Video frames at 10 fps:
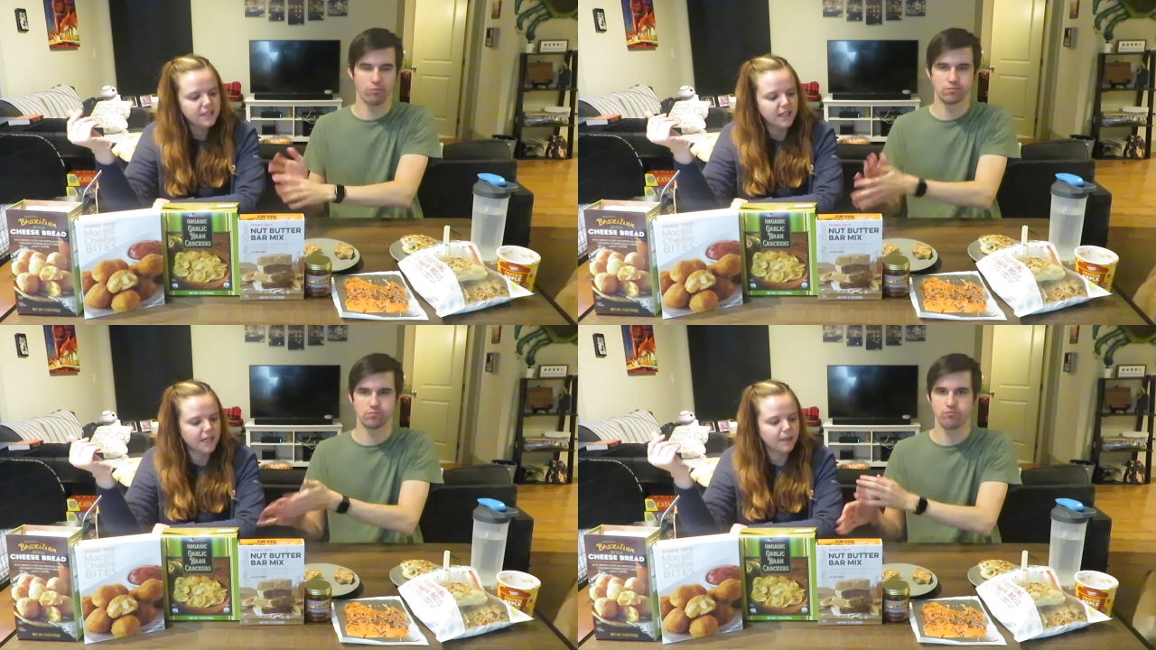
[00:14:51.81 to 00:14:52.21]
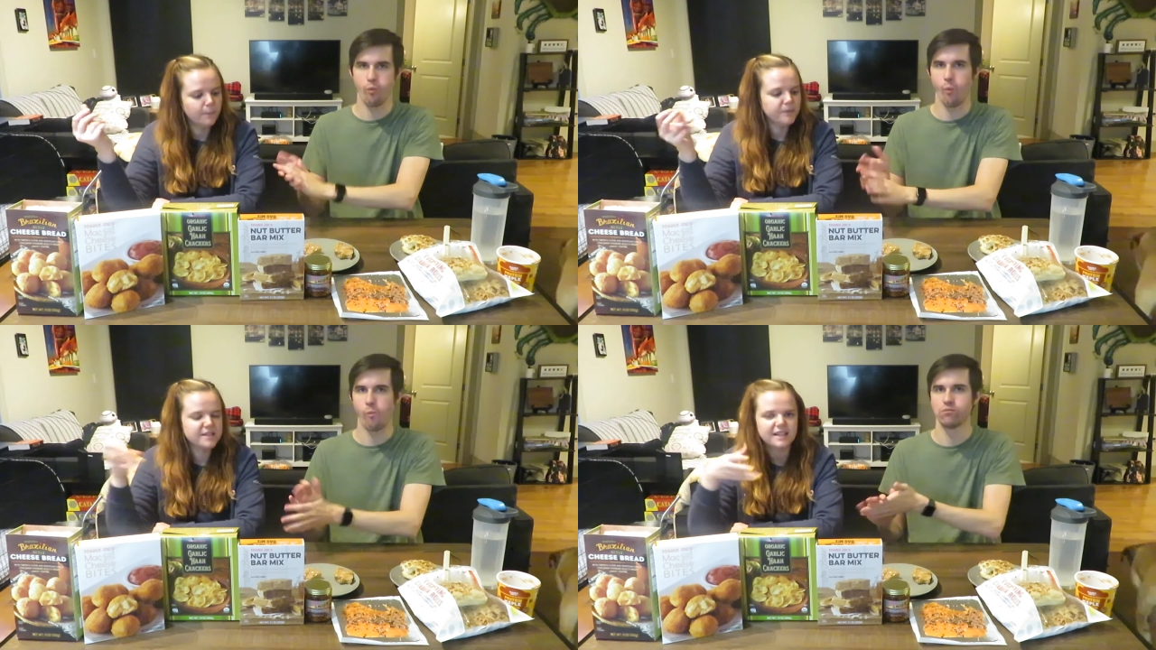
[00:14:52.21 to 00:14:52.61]

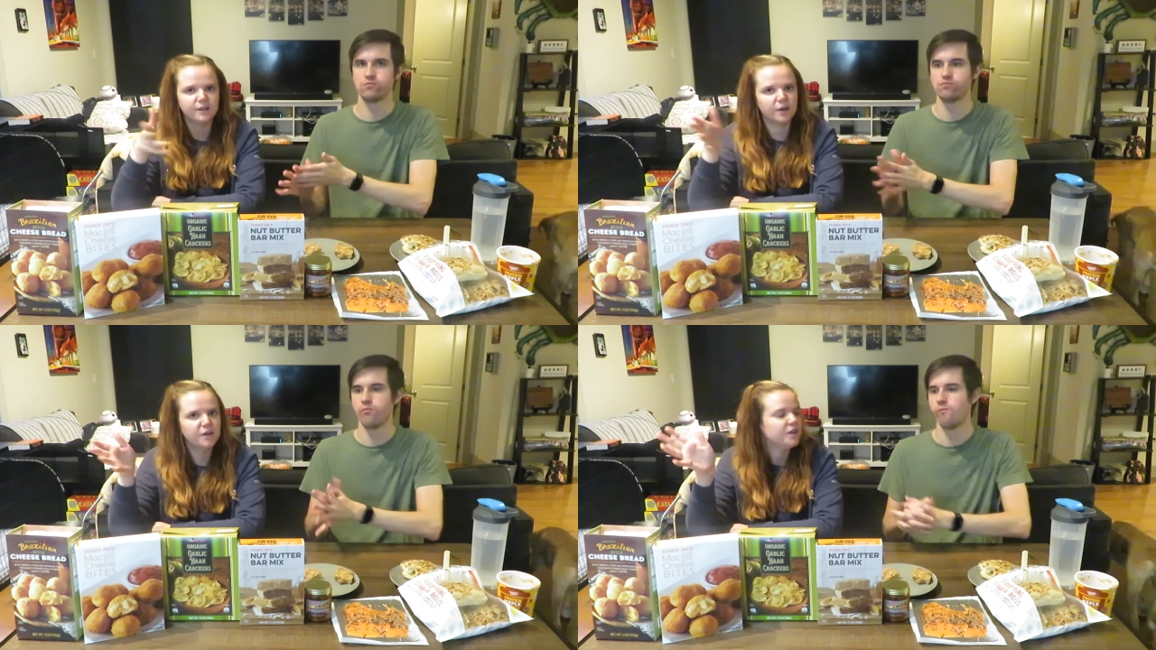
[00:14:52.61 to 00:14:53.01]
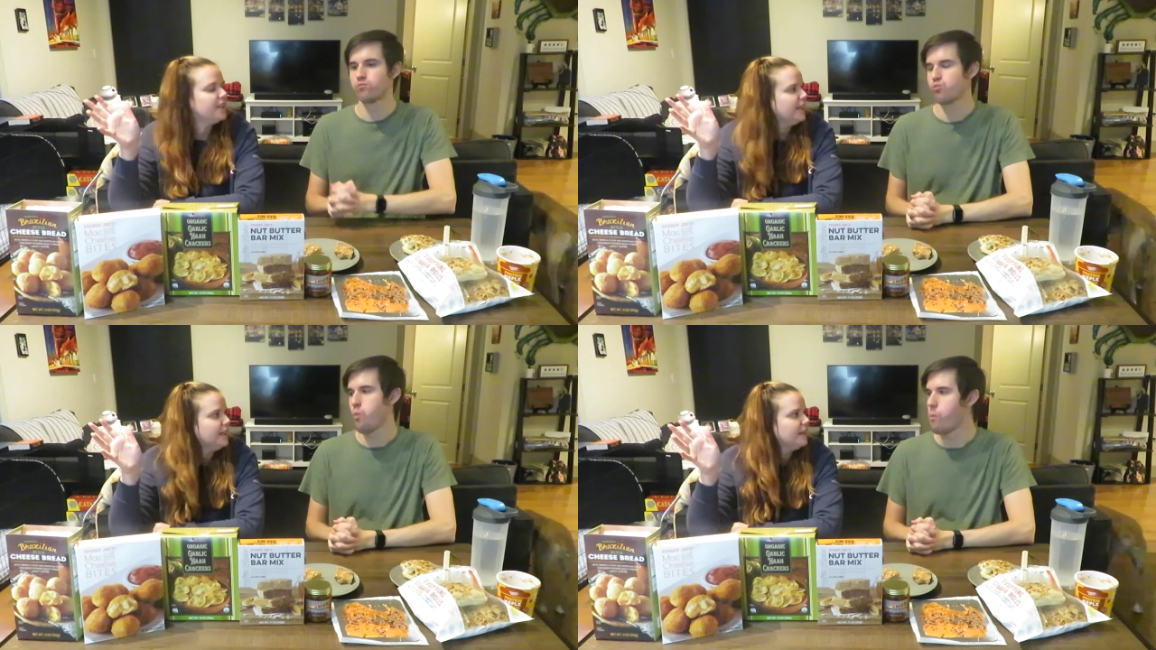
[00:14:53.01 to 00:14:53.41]
Speaker 1: Um, it's like all you can
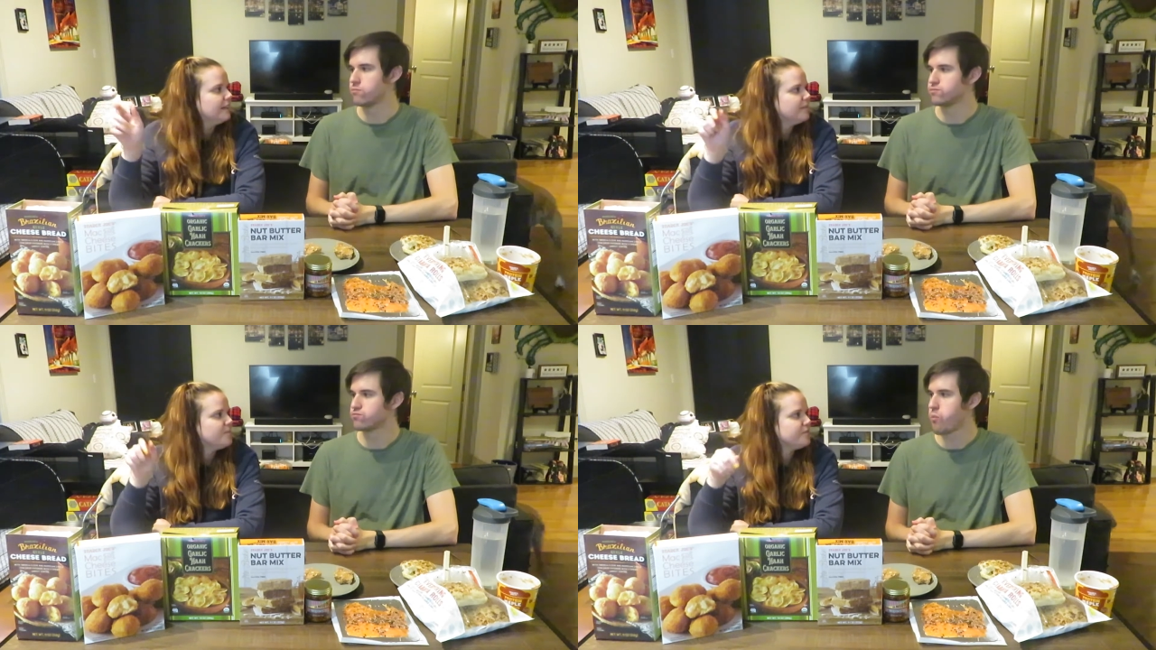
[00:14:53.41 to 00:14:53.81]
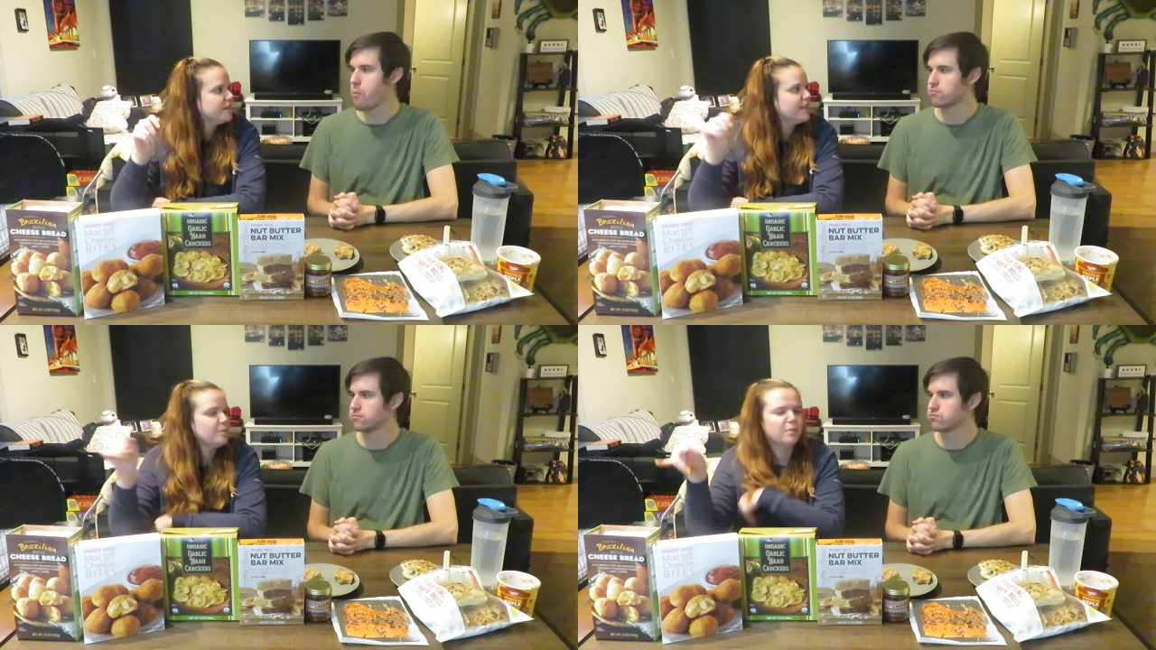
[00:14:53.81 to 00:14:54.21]
eat,
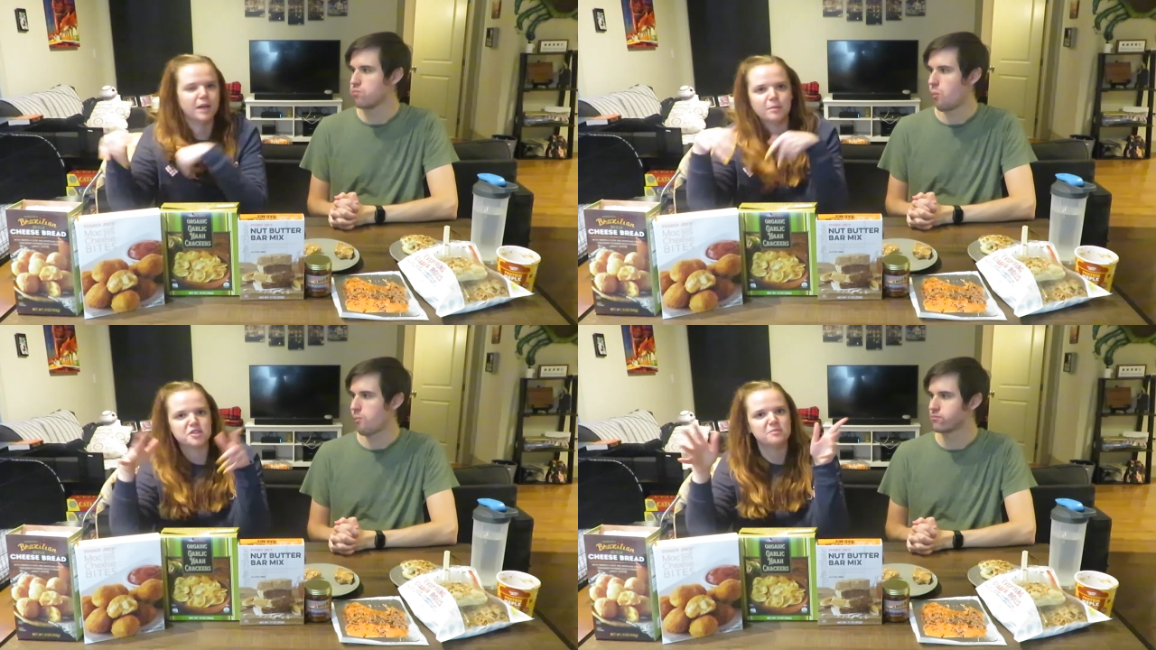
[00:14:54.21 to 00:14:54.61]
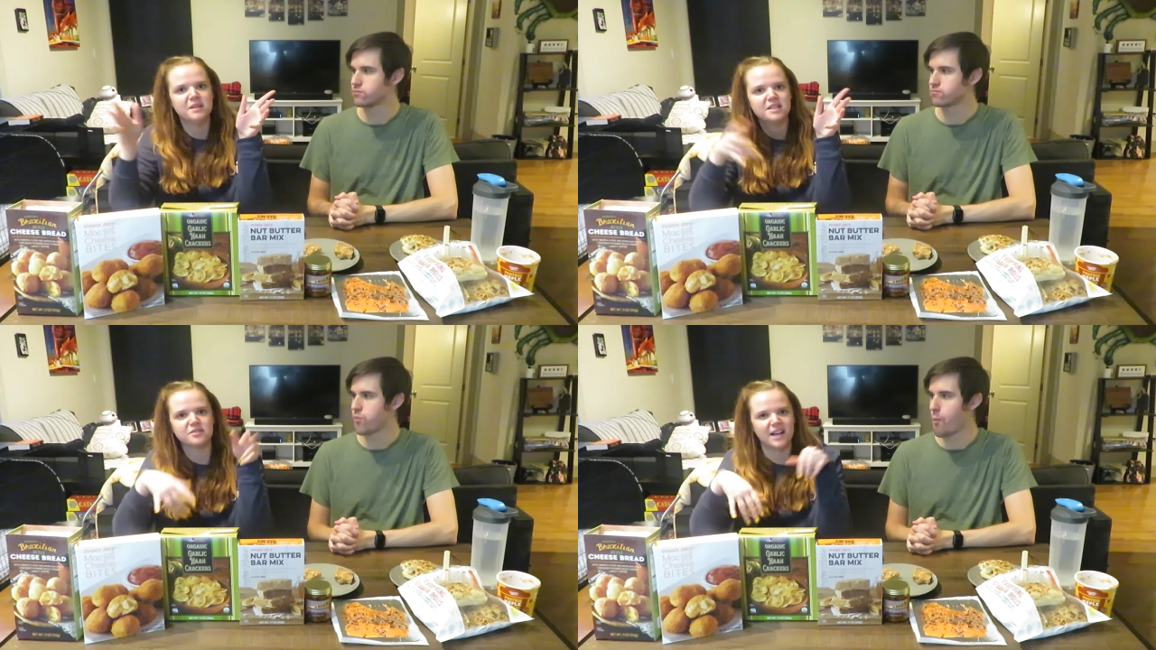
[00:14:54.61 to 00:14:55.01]
and they bring a bunch of
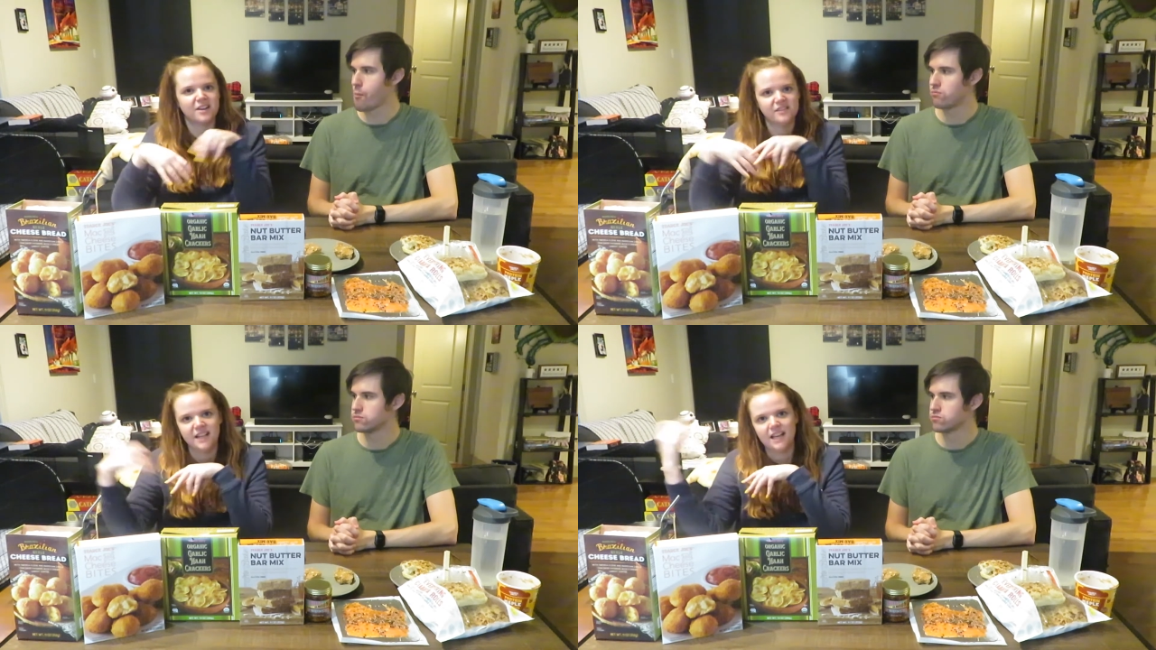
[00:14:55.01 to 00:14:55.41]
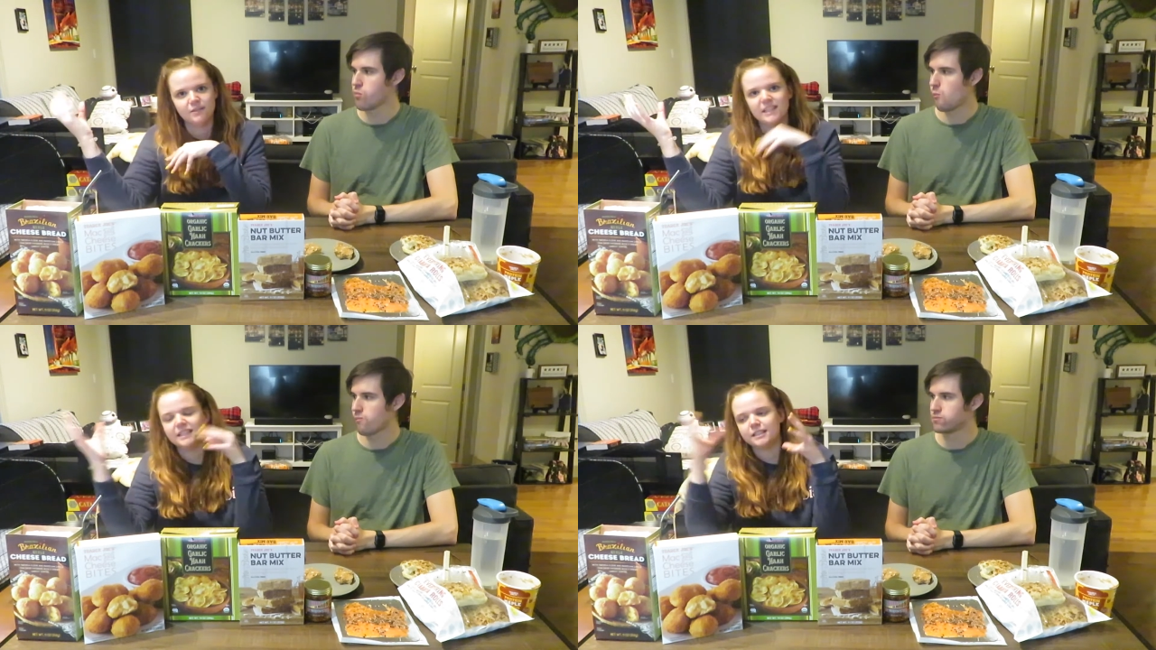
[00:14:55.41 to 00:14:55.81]
meats around, and they have
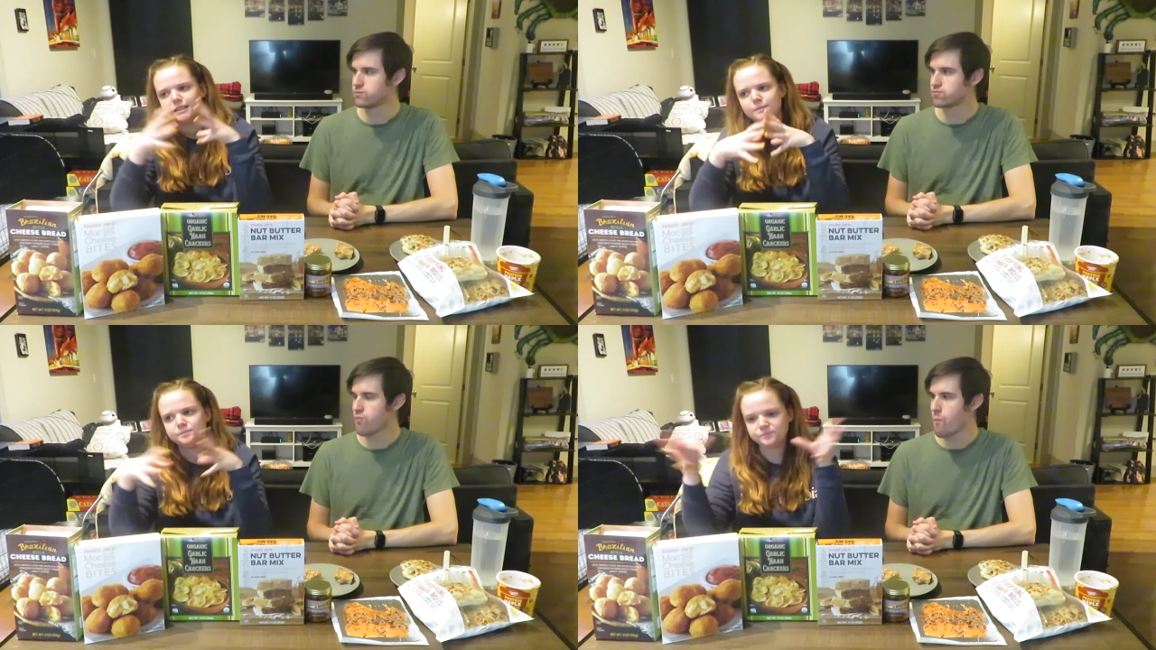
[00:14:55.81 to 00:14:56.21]
like a